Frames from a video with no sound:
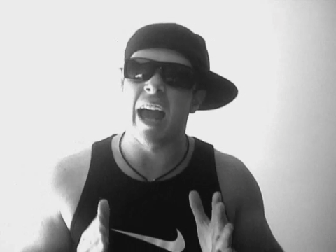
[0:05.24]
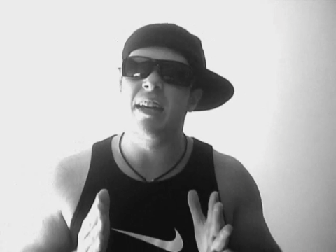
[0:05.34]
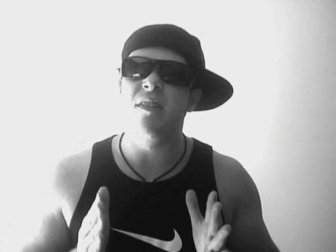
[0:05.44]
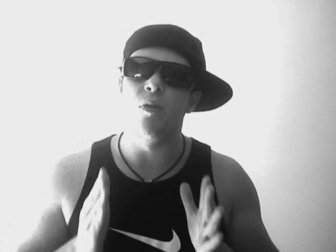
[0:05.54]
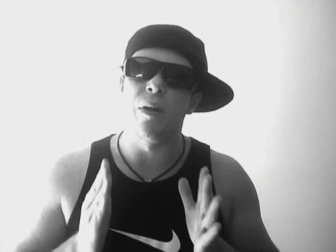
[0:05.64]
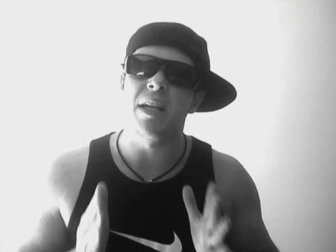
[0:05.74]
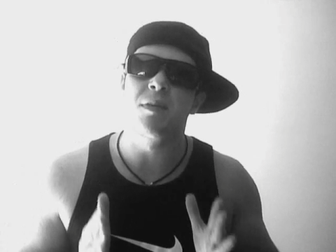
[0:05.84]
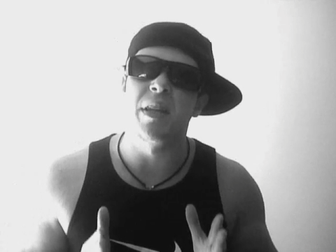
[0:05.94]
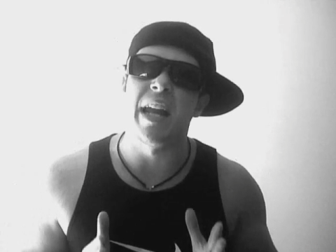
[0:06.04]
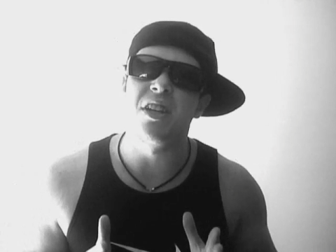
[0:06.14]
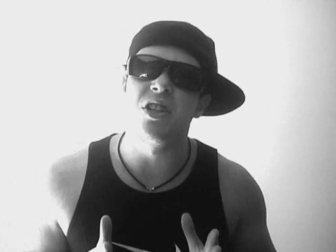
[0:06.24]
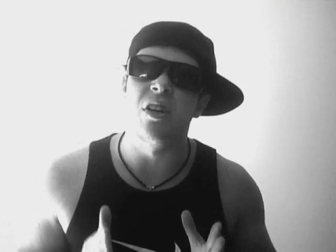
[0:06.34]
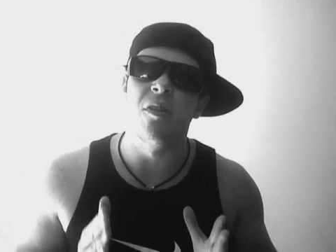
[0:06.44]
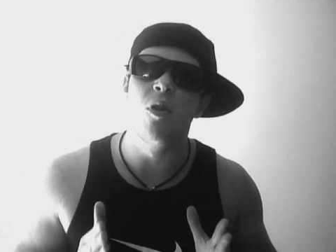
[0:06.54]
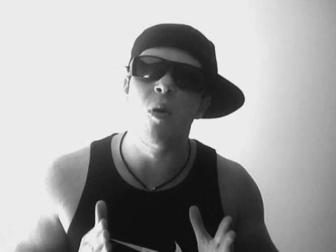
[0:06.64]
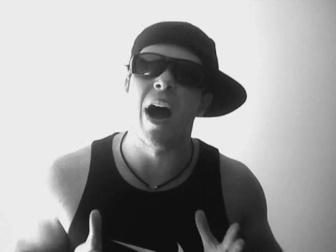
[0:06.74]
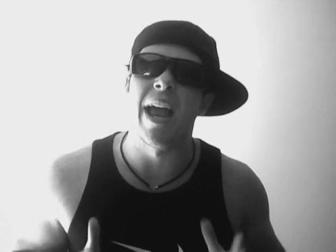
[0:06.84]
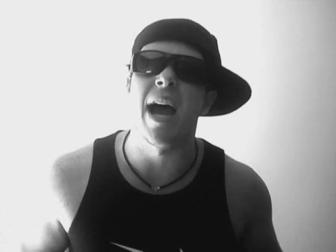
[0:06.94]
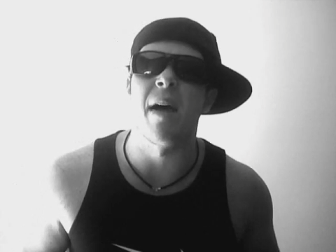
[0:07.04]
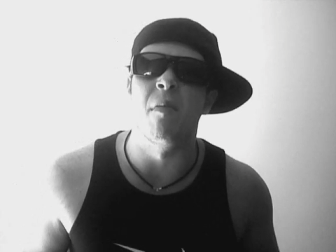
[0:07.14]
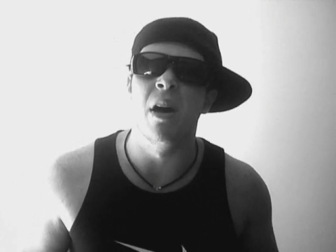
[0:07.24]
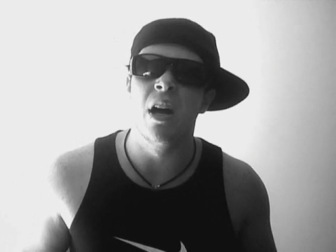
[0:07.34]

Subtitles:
and give you an explanation of who I am.